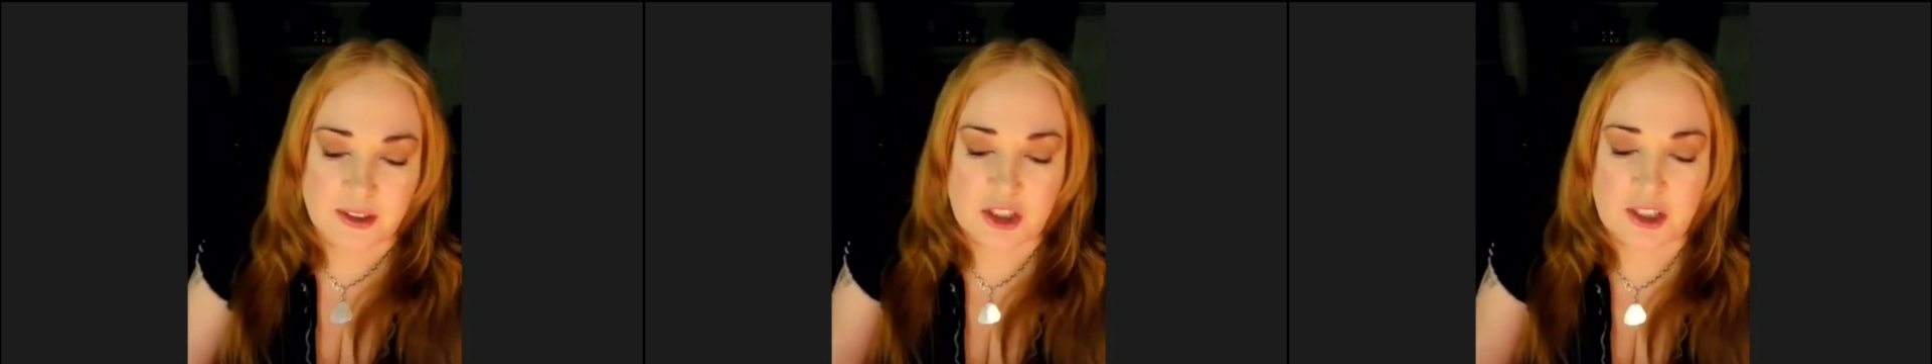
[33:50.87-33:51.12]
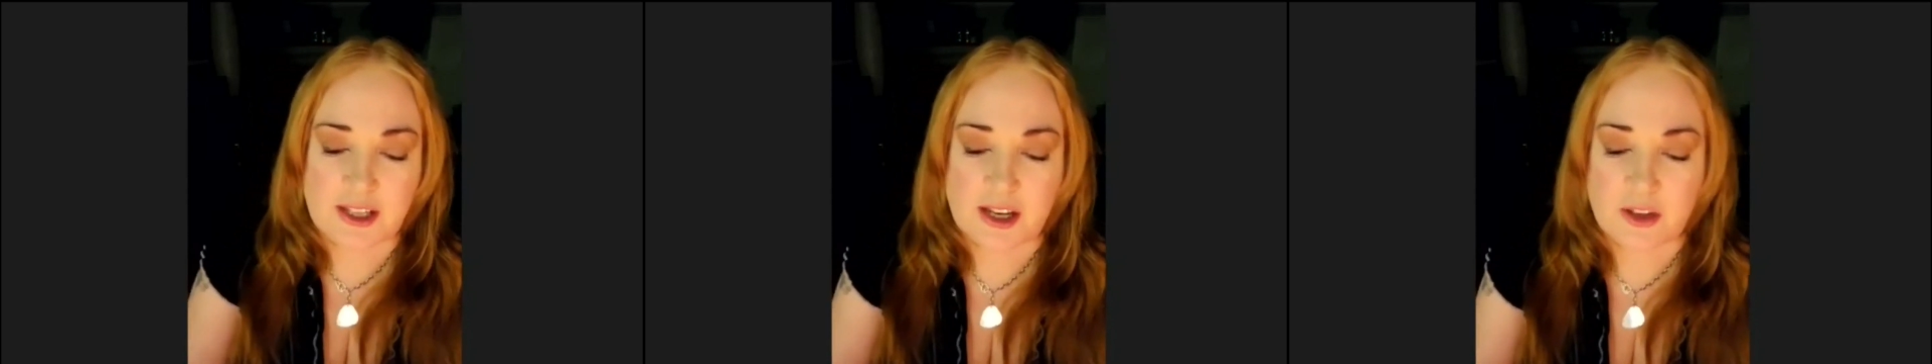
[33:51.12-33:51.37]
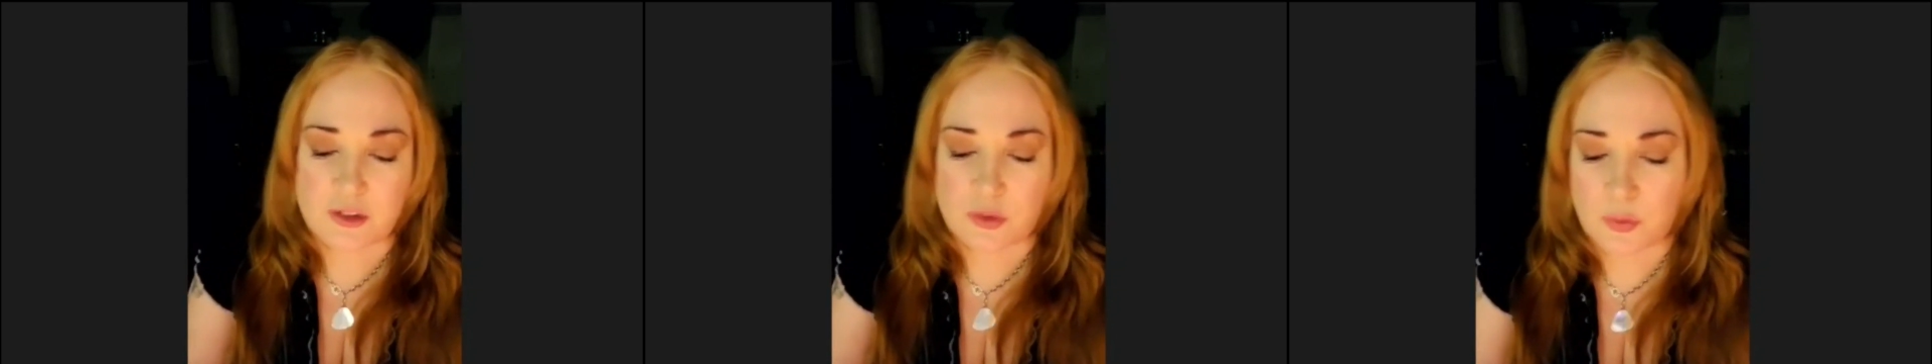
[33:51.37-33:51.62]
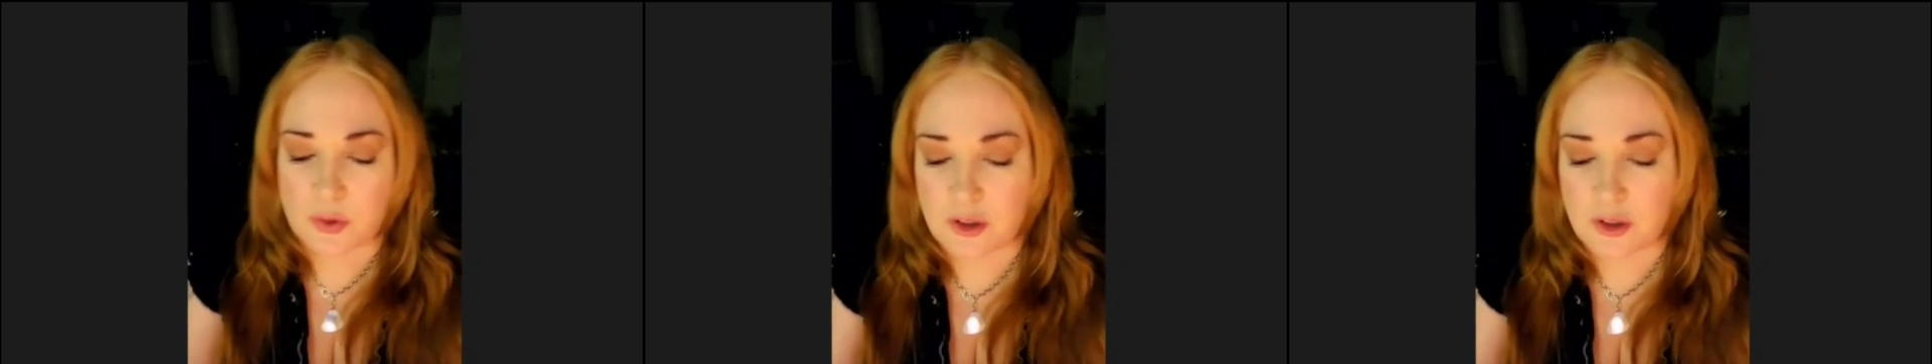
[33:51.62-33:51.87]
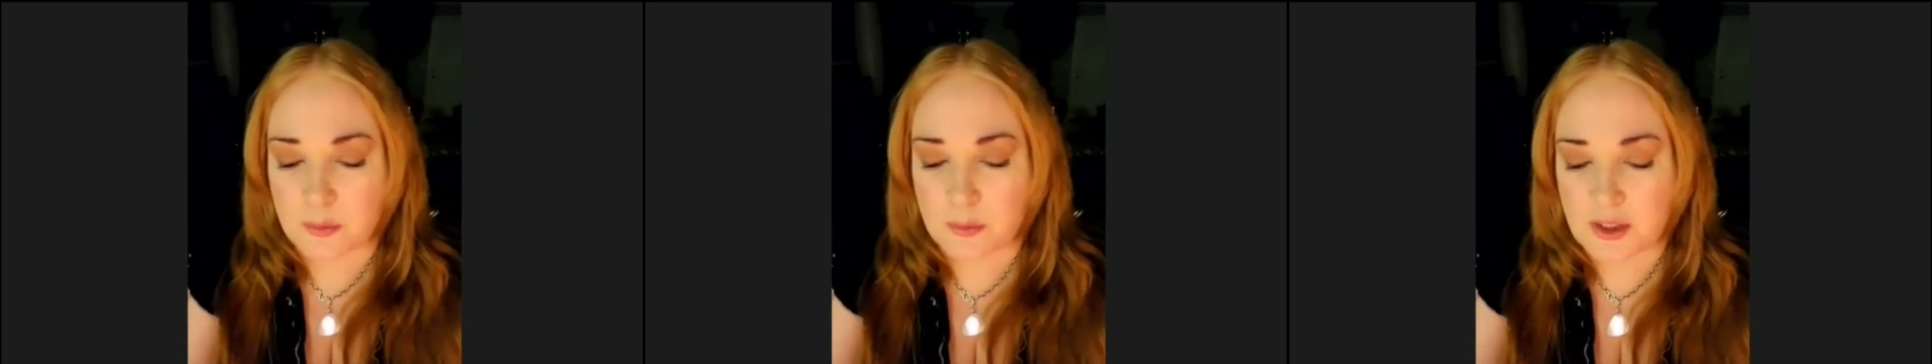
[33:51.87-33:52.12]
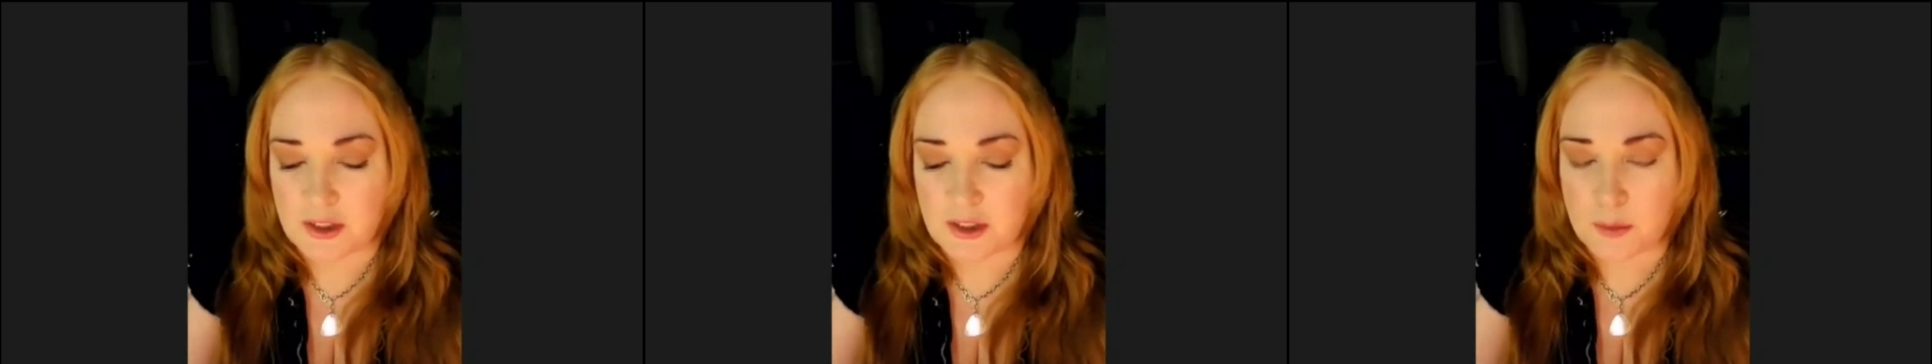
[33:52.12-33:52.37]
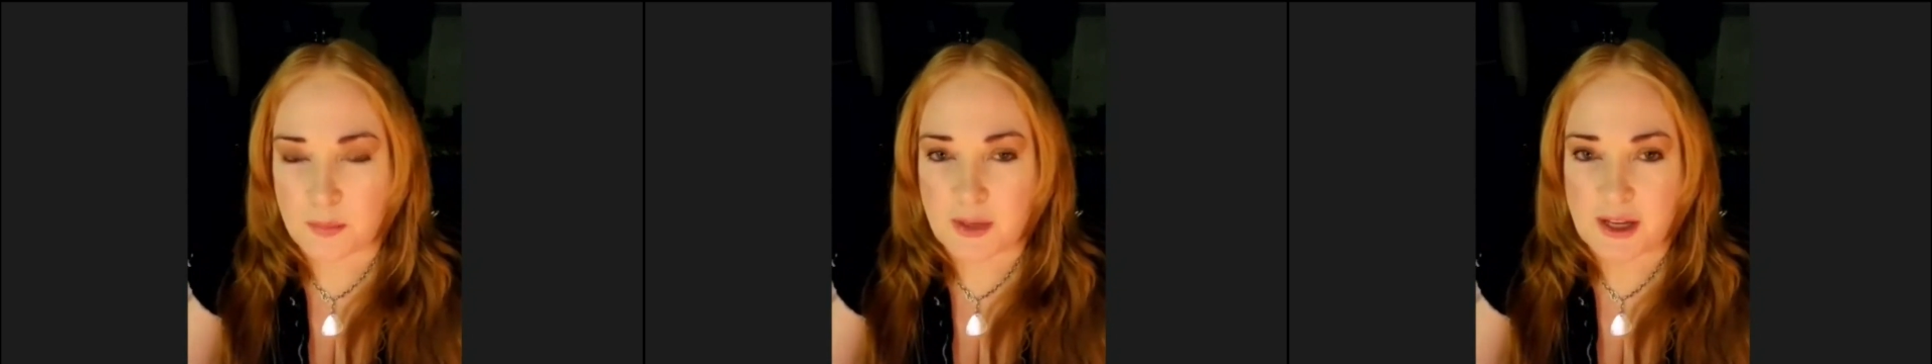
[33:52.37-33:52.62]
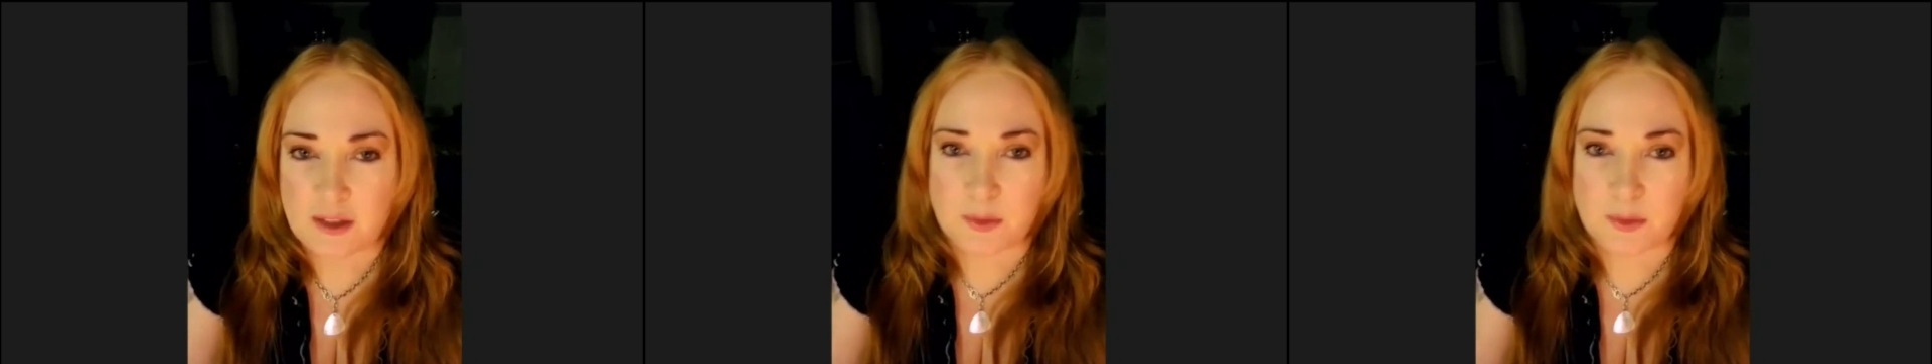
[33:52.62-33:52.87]
check out the world being in a
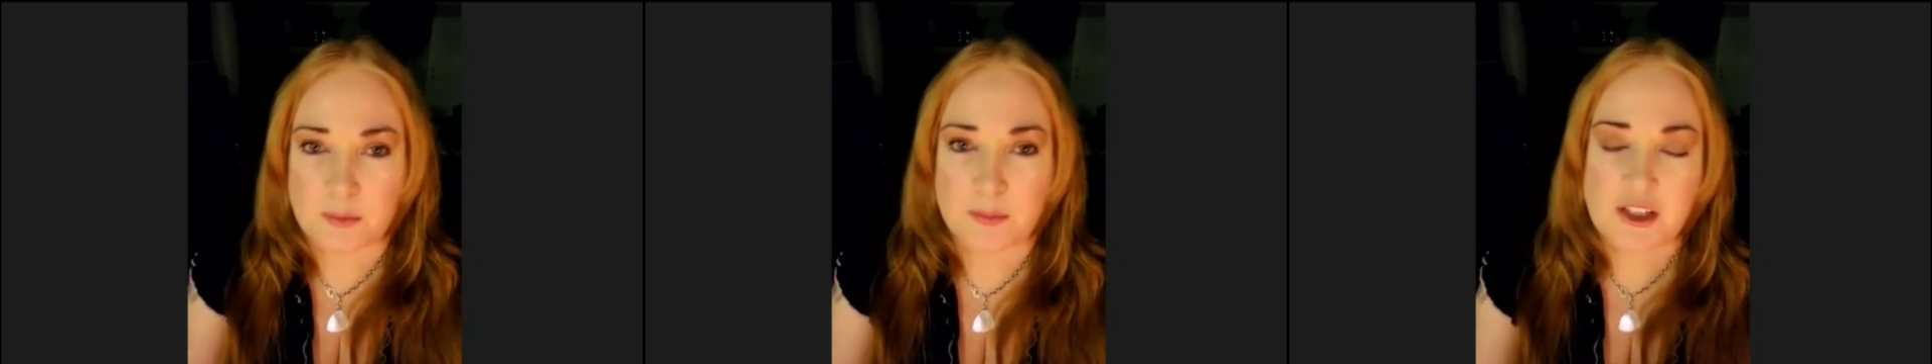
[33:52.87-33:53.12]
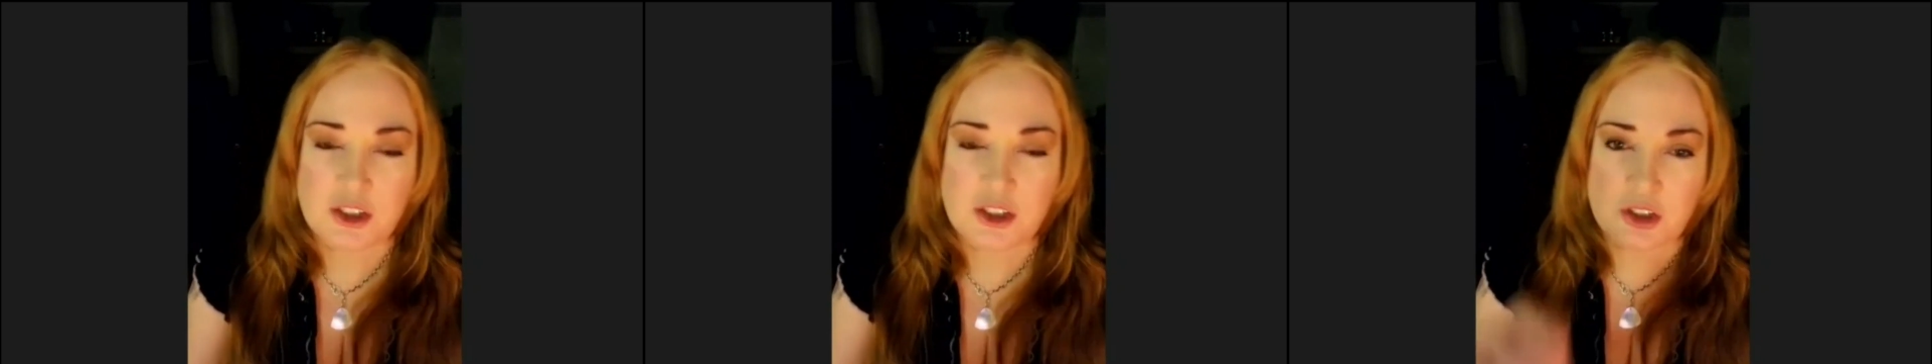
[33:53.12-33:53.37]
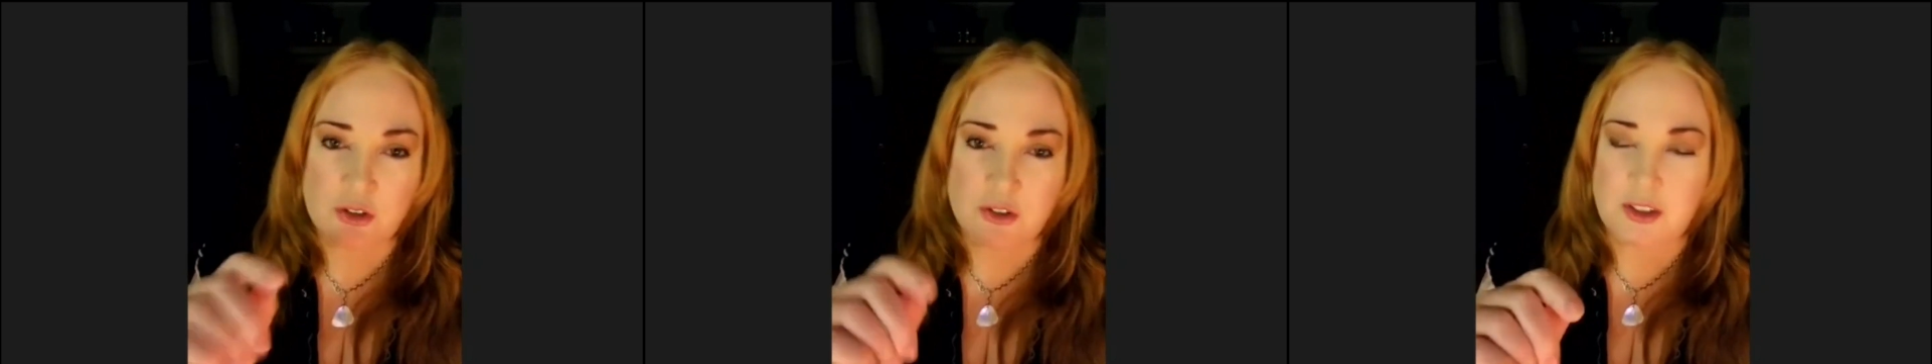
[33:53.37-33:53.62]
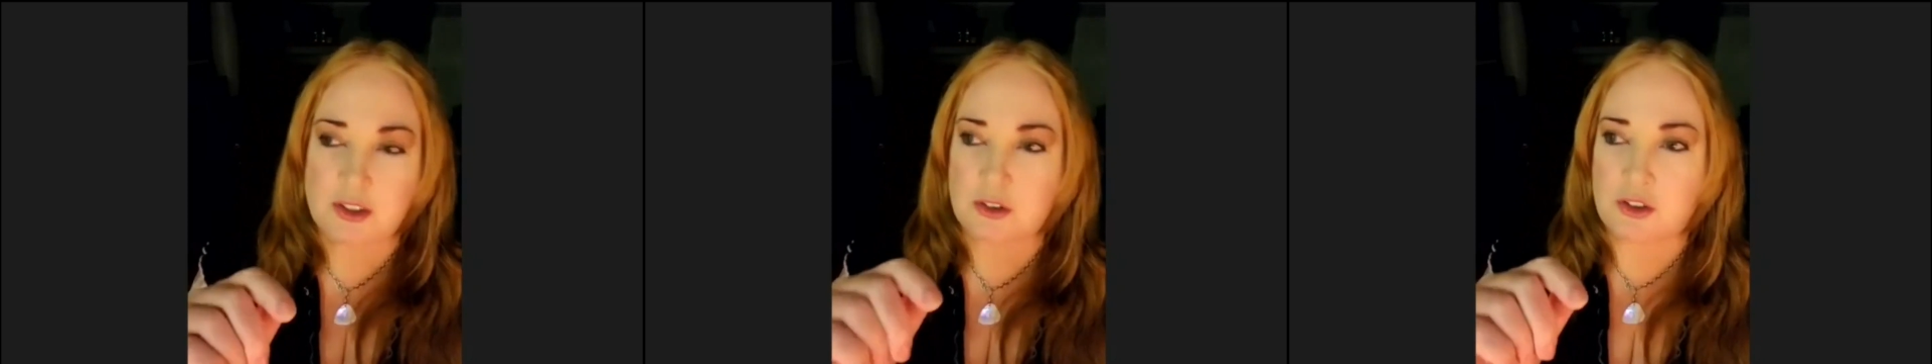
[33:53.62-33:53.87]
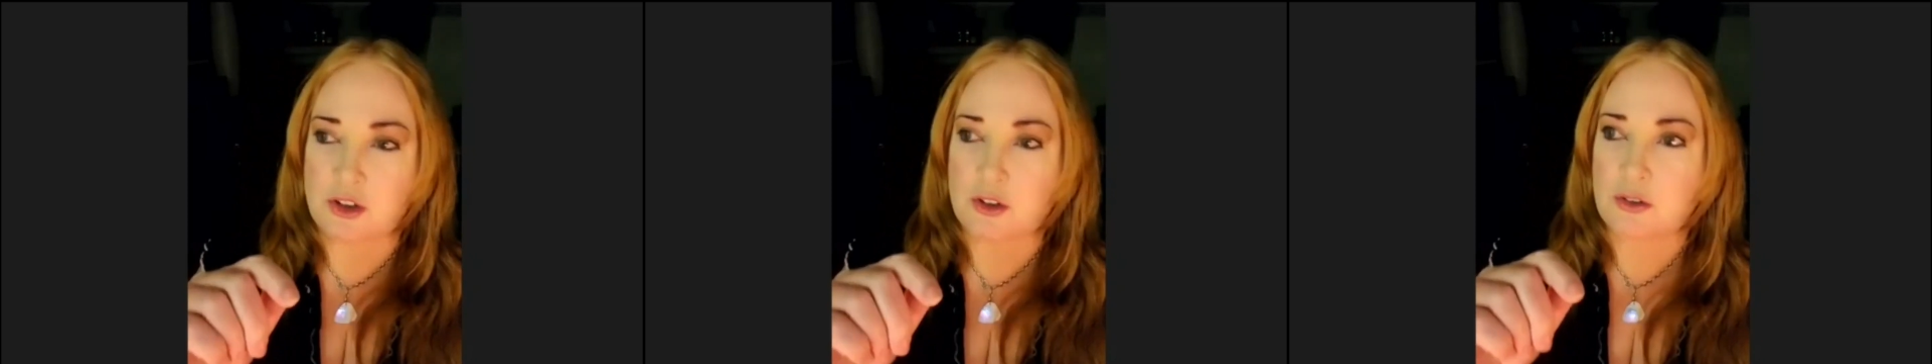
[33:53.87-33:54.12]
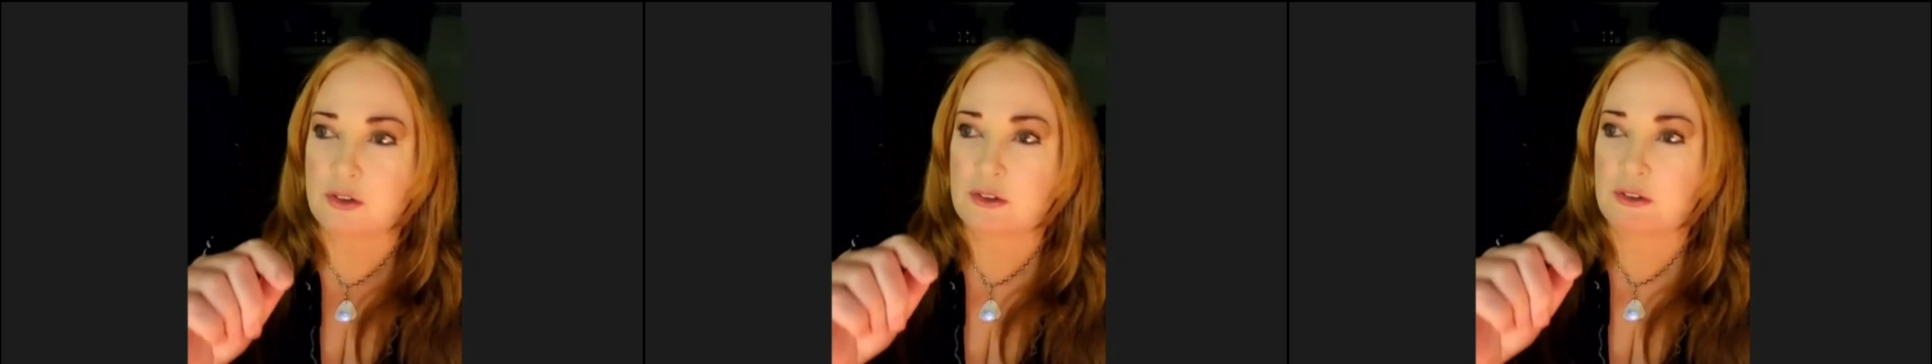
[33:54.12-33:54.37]
band, but make sure that you don't